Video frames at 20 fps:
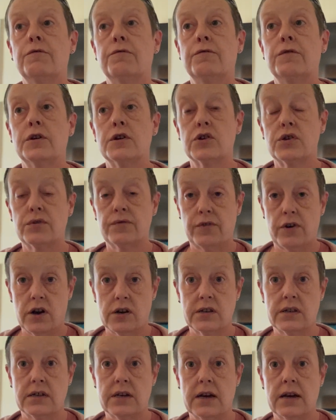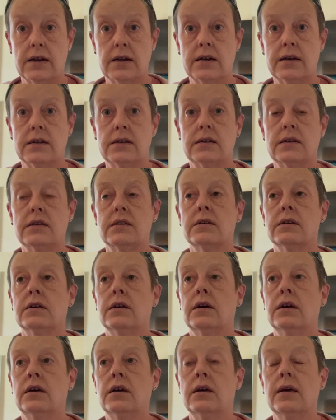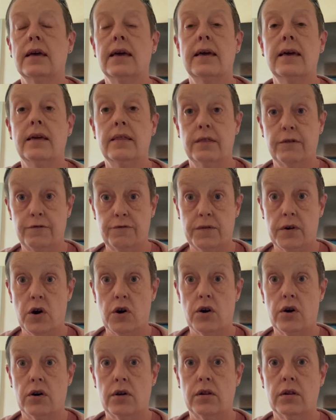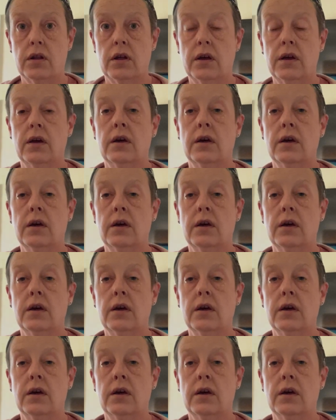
first frost date is in the fall.